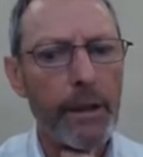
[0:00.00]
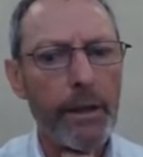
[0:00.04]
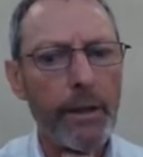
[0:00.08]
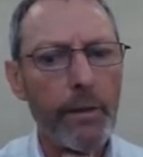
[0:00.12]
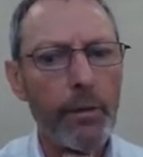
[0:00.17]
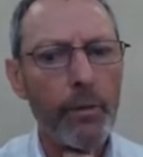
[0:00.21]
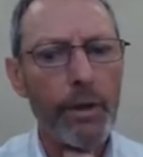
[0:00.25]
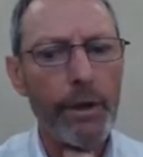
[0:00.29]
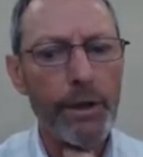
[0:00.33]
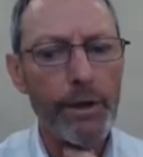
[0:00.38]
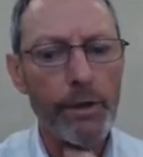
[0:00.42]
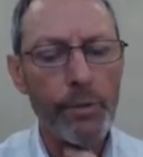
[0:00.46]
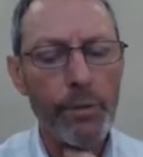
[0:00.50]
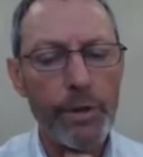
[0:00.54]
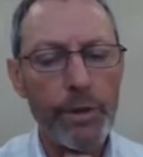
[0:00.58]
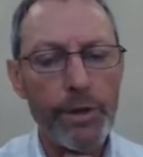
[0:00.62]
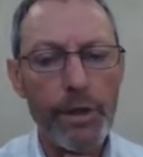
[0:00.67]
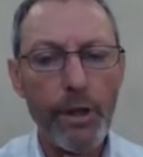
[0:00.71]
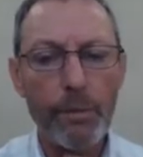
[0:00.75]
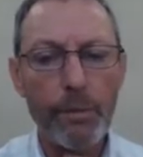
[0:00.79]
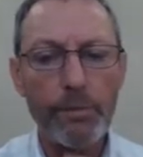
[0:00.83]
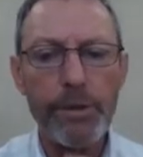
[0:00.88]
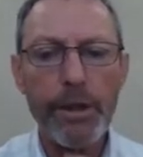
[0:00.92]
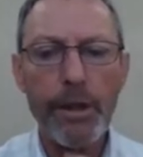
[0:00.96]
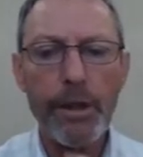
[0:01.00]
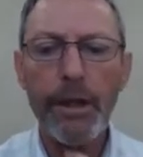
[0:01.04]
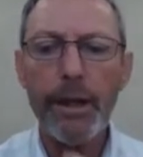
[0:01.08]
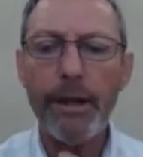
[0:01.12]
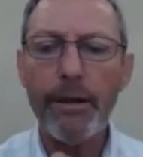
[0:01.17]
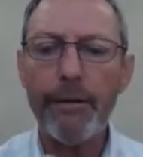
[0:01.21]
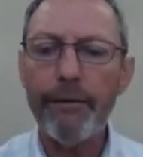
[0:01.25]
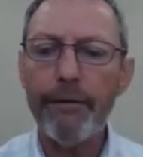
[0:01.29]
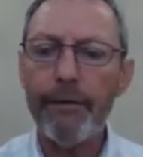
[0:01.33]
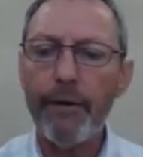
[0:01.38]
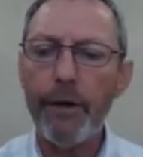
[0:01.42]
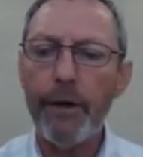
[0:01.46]
which which help to
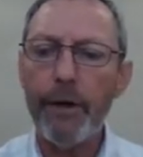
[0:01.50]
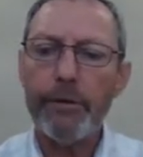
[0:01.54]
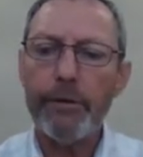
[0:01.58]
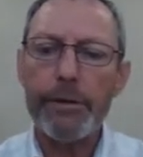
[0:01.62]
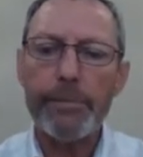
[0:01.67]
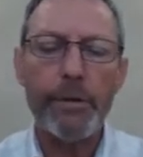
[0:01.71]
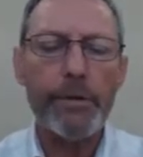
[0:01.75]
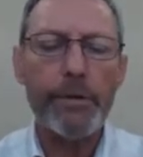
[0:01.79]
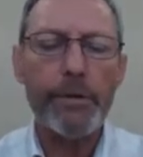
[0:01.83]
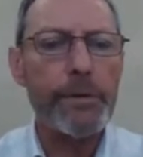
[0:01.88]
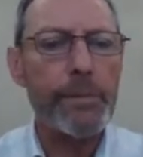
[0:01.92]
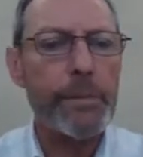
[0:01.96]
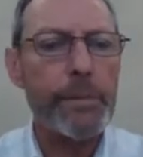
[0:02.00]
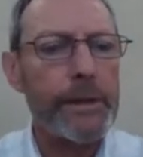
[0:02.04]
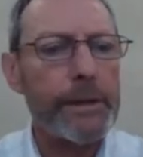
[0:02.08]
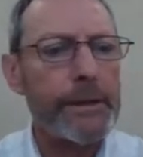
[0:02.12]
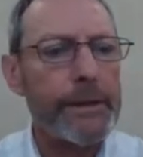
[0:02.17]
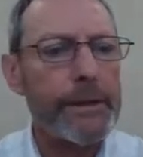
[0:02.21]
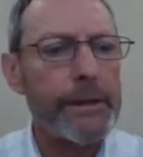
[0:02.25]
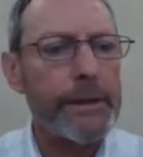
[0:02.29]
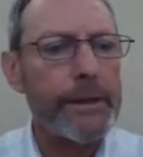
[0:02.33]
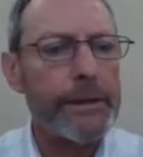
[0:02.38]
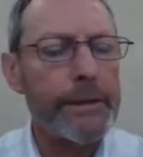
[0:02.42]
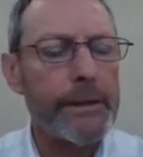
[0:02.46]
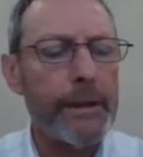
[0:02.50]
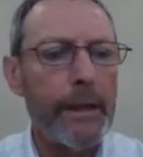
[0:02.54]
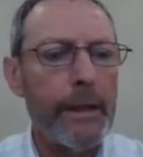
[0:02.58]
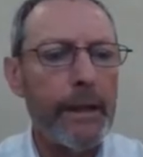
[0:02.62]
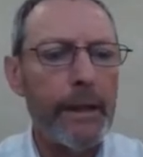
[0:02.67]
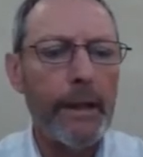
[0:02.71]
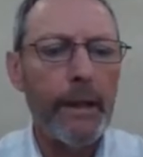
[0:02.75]
clarify responsibilities.